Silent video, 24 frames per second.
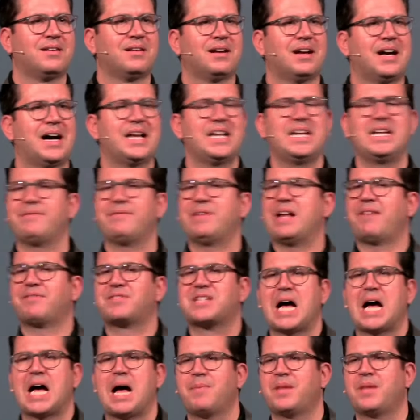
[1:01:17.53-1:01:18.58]
I didn't even have
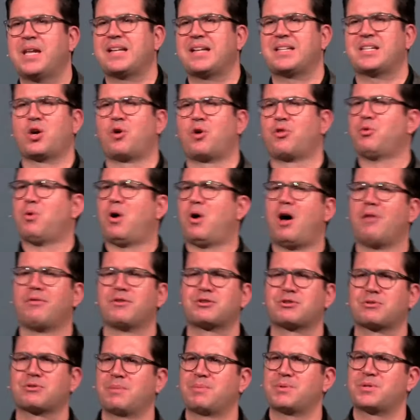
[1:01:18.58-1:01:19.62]
time tonight to go through all the
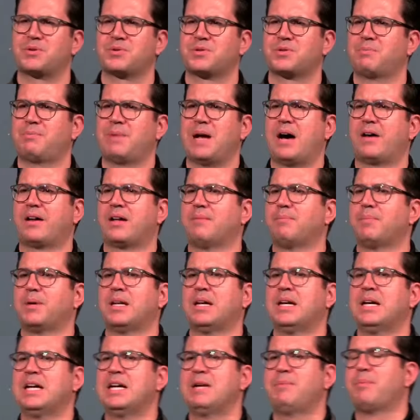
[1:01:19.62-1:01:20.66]
scriptures about it,
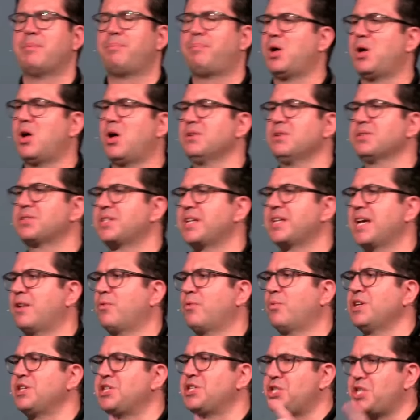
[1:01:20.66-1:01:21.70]
but Paul said,
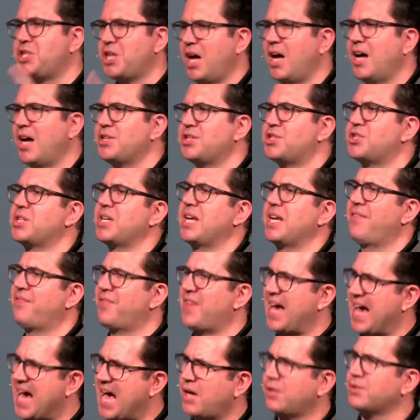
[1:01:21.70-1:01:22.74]
we judge in the
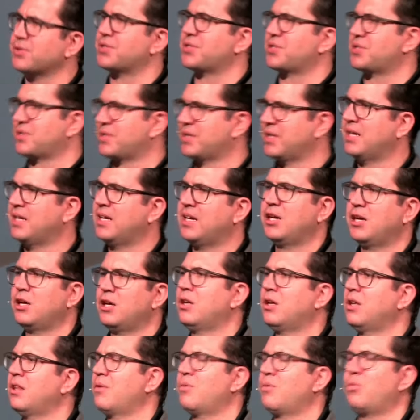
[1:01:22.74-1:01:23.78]
house.
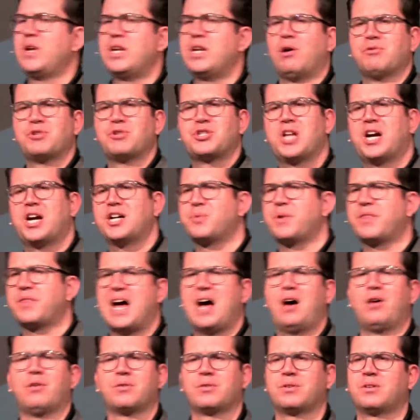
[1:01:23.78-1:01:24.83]
We don't judge
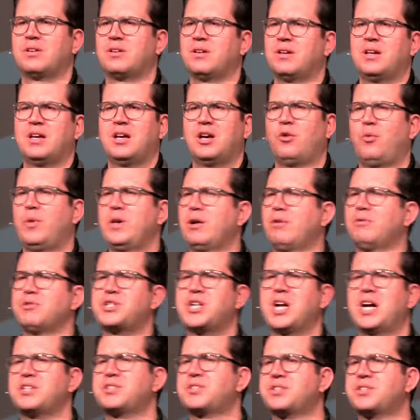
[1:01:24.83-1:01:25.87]
without. We don't
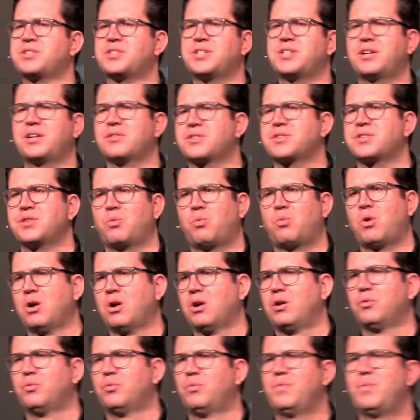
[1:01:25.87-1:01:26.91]
judge the sinners in the
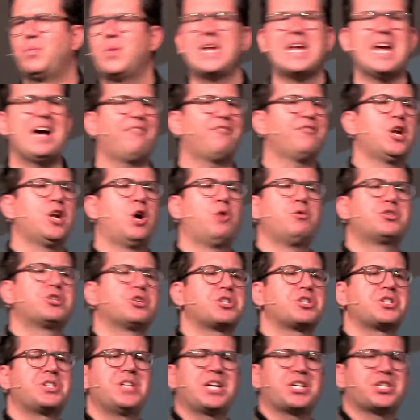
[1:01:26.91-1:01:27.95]
world. We have no
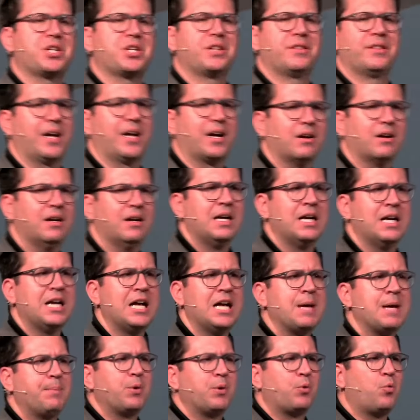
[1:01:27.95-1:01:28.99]
jurisdiction there.
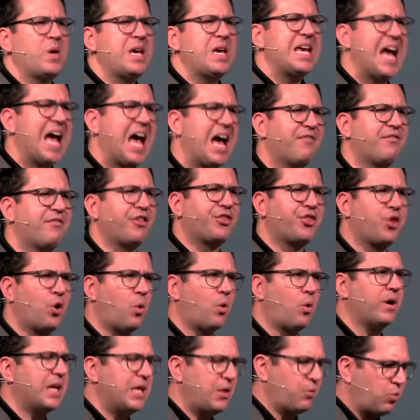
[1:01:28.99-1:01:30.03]
But we have
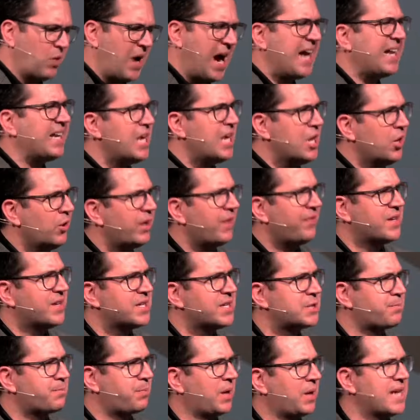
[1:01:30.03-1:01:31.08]
authority right here in this
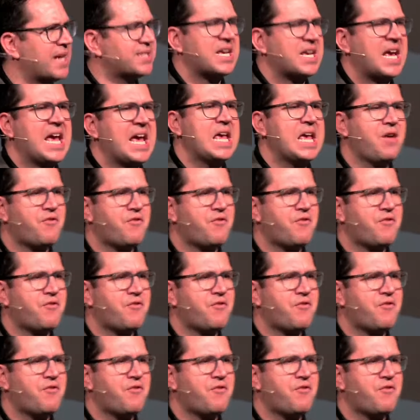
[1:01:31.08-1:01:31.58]
place. If